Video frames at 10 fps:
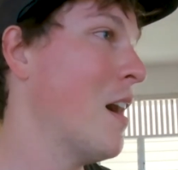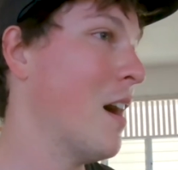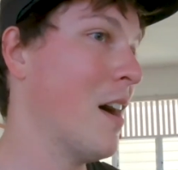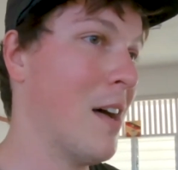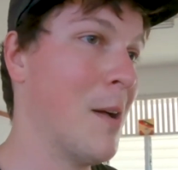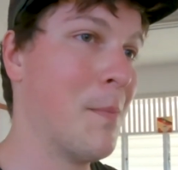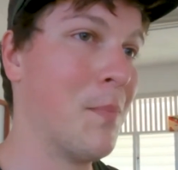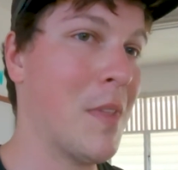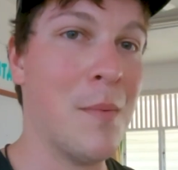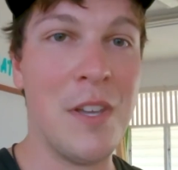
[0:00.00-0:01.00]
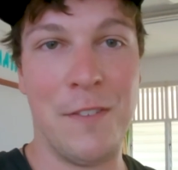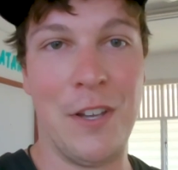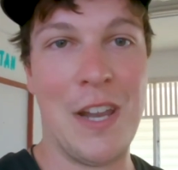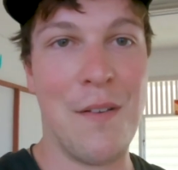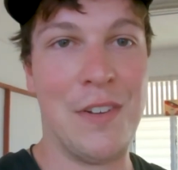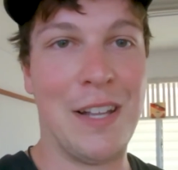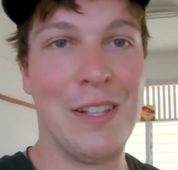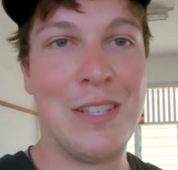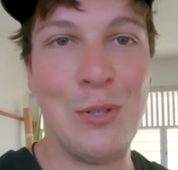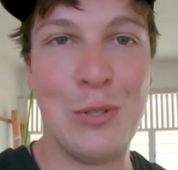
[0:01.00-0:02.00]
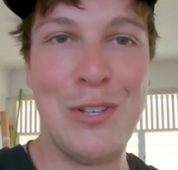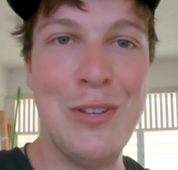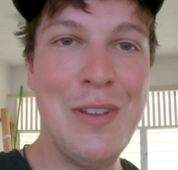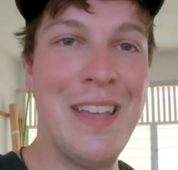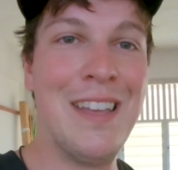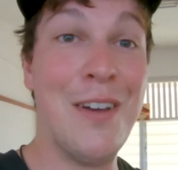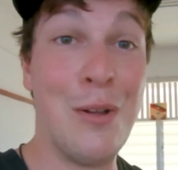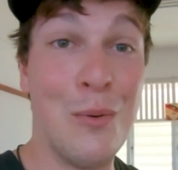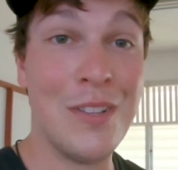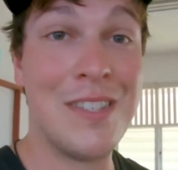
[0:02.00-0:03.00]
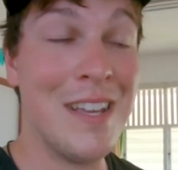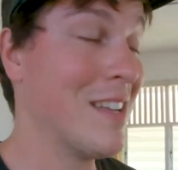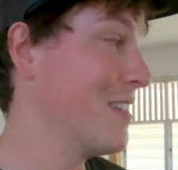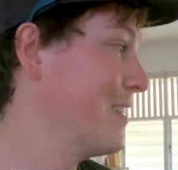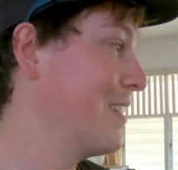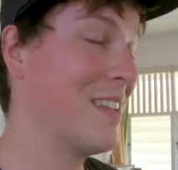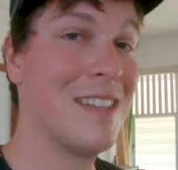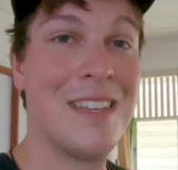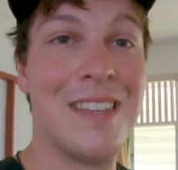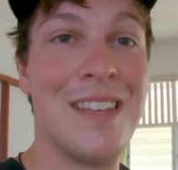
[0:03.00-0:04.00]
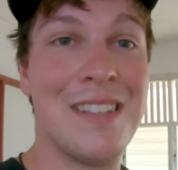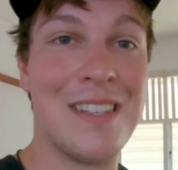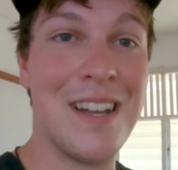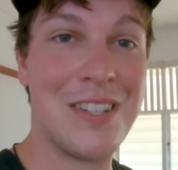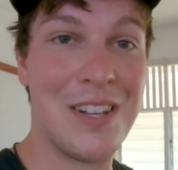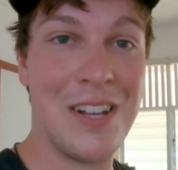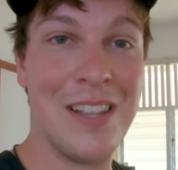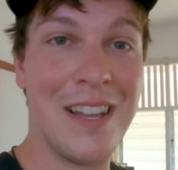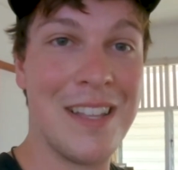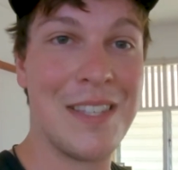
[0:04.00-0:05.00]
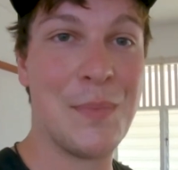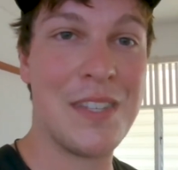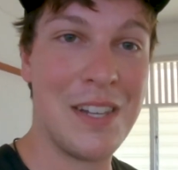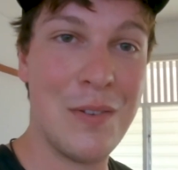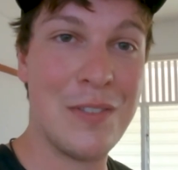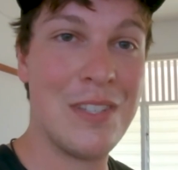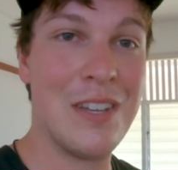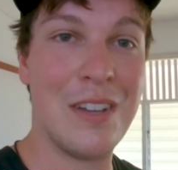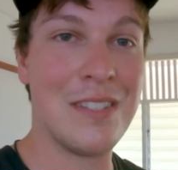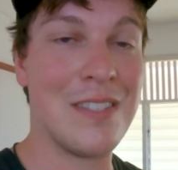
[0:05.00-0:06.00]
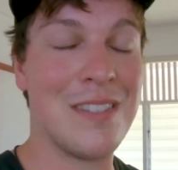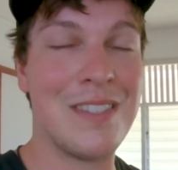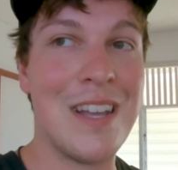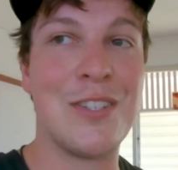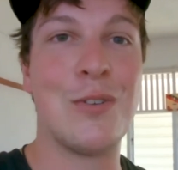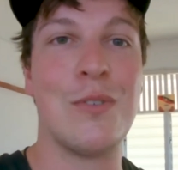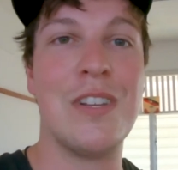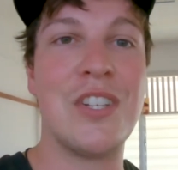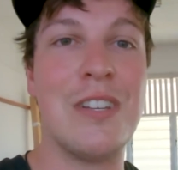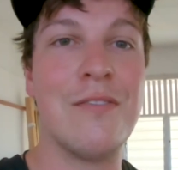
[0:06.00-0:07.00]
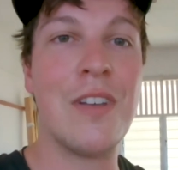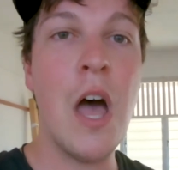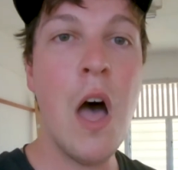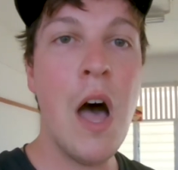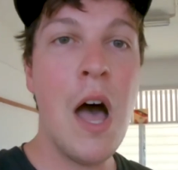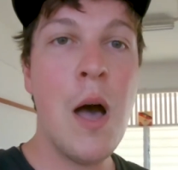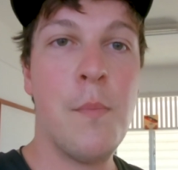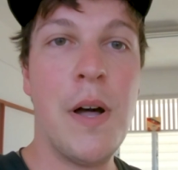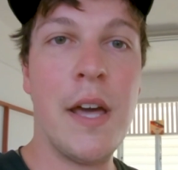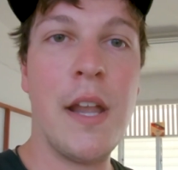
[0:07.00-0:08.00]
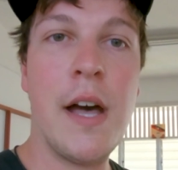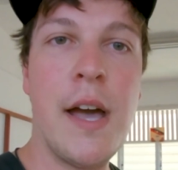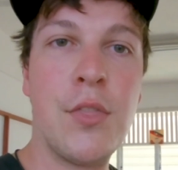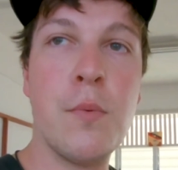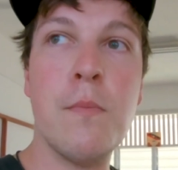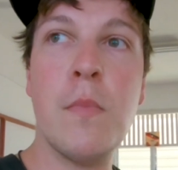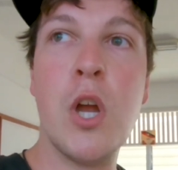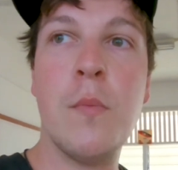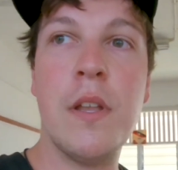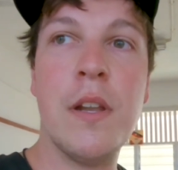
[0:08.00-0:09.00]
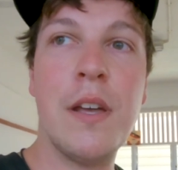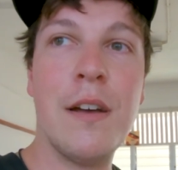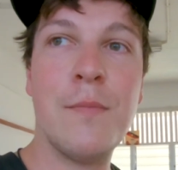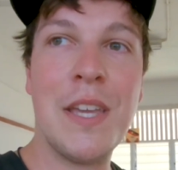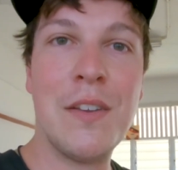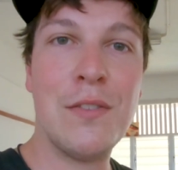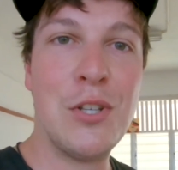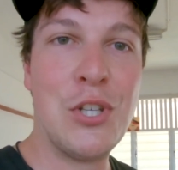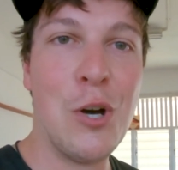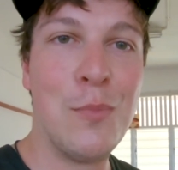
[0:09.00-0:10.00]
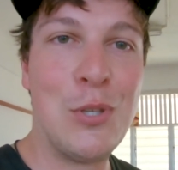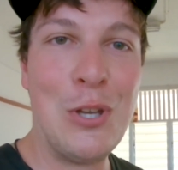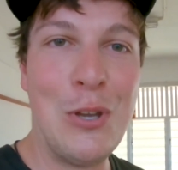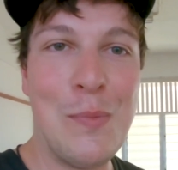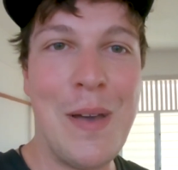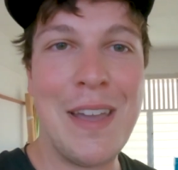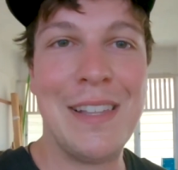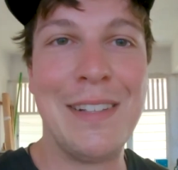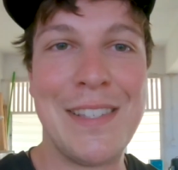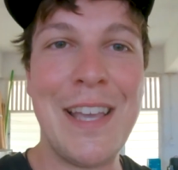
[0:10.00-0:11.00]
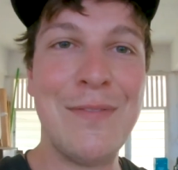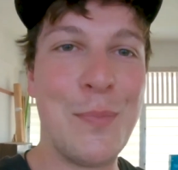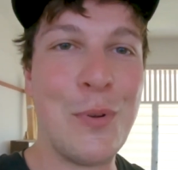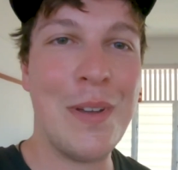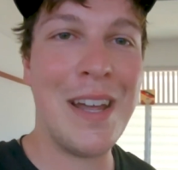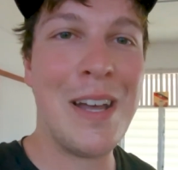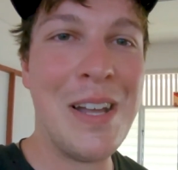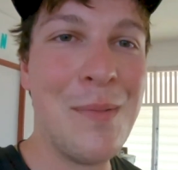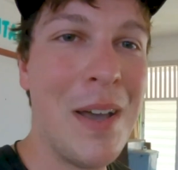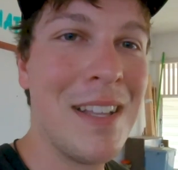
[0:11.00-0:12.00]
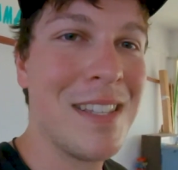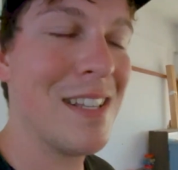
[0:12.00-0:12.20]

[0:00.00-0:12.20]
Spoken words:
I'm definitely going to have a necklace or two. If anyone wants any, get in touch and I'll get some sent over to you because it's such a good initiative. But at the moment, I've been given the job to make a little safety perimeter, paint